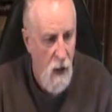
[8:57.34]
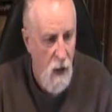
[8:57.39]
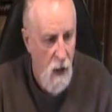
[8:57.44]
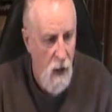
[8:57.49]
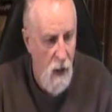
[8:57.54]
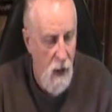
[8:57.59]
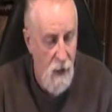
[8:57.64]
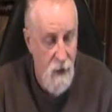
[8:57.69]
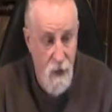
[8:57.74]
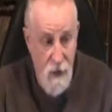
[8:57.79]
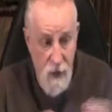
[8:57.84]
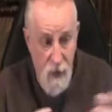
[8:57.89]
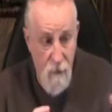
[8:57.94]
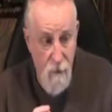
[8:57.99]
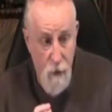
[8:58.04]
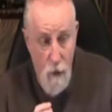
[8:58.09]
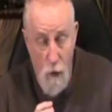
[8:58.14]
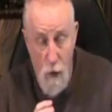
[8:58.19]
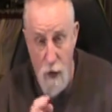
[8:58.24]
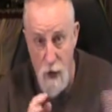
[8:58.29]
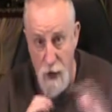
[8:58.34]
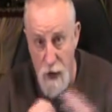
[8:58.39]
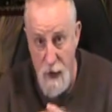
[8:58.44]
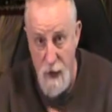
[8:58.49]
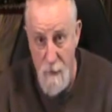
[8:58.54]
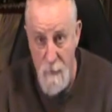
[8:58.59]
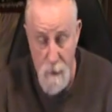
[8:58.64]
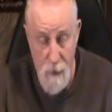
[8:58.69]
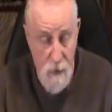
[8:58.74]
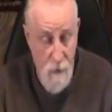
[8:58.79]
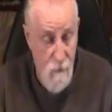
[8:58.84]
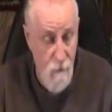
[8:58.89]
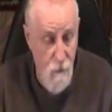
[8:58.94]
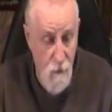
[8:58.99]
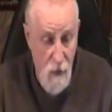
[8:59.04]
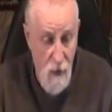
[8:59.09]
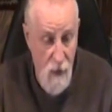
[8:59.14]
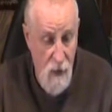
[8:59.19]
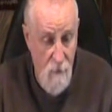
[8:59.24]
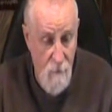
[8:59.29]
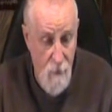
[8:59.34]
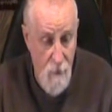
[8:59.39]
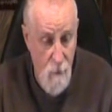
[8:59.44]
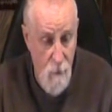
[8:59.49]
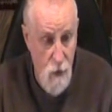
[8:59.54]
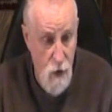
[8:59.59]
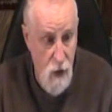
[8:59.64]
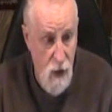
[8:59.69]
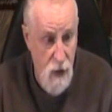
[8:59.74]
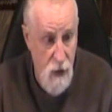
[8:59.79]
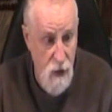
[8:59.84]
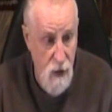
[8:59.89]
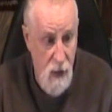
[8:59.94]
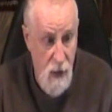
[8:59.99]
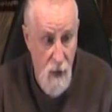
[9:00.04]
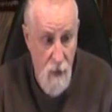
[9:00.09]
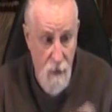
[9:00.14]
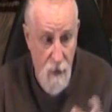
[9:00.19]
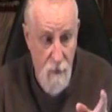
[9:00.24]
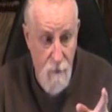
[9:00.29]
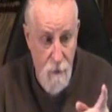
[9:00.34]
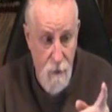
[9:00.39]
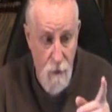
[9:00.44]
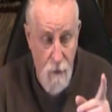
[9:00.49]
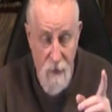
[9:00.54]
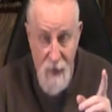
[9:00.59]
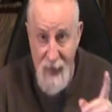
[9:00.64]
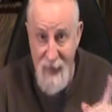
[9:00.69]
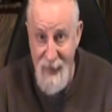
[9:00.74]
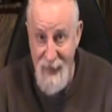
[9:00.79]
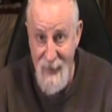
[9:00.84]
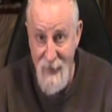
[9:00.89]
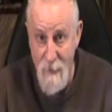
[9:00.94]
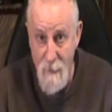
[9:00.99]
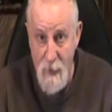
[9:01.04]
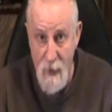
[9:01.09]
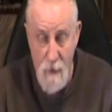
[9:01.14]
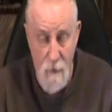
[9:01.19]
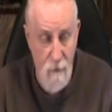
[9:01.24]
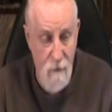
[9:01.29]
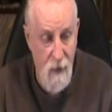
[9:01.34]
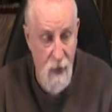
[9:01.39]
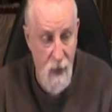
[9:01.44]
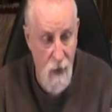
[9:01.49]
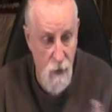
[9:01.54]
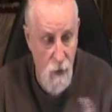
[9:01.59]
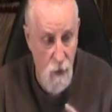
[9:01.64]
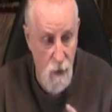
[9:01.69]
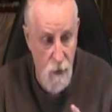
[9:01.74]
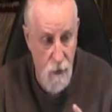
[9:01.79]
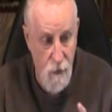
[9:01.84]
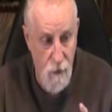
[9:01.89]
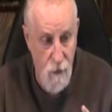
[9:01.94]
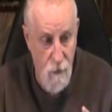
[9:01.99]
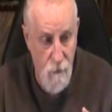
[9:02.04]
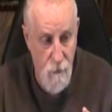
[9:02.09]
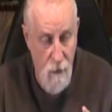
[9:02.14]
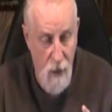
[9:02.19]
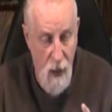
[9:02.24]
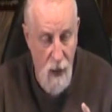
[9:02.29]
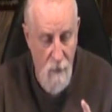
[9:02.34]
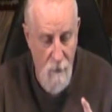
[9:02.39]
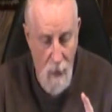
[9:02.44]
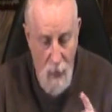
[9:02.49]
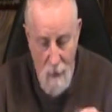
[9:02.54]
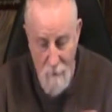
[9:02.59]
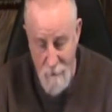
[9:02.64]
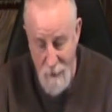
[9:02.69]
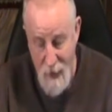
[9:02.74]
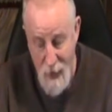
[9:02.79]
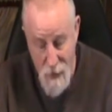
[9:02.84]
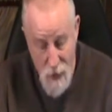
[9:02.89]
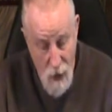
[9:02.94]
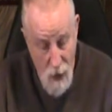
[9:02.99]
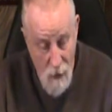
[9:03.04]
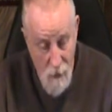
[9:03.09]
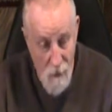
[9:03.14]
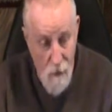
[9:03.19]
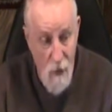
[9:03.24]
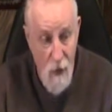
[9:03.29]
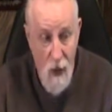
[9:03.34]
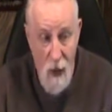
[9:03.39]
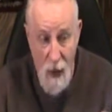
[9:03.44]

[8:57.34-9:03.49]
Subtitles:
I still have the orange tip on the front. I've never changed that out, even though that is a metal flash hider.